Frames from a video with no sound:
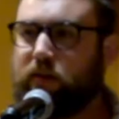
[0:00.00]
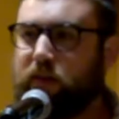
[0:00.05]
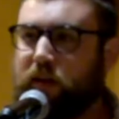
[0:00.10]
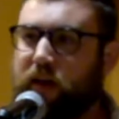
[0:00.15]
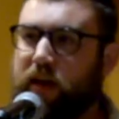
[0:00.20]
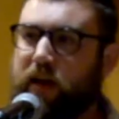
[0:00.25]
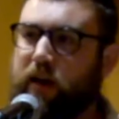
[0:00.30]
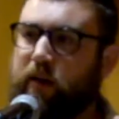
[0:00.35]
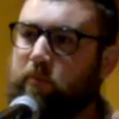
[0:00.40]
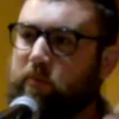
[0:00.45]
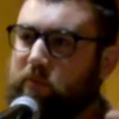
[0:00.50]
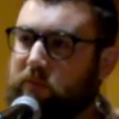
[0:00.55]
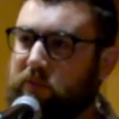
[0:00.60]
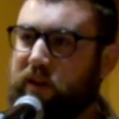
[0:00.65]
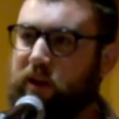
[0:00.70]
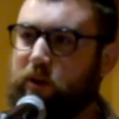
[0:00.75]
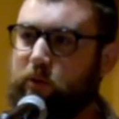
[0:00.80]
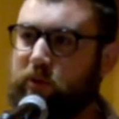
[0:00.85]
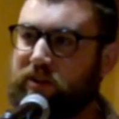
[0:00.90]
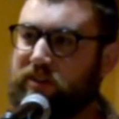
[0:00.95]
Um,
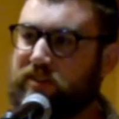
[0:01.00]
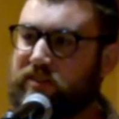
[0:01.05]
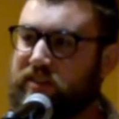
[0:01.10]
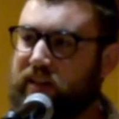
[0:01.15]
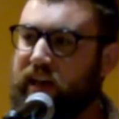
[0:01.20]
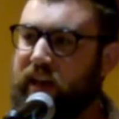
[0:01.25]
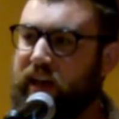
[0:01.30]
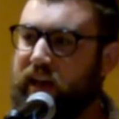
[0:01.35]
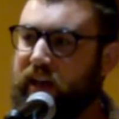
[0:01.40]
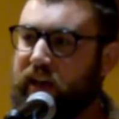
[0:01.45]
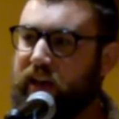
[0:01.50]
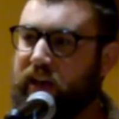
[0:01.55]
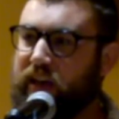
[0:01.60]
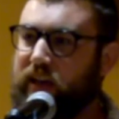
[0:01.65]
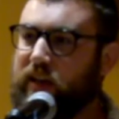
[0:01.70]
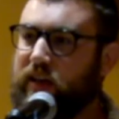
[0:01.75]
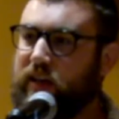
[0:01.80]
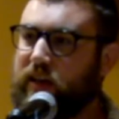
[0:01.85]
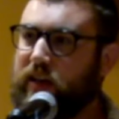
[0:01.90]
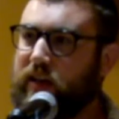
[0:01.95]
there was a.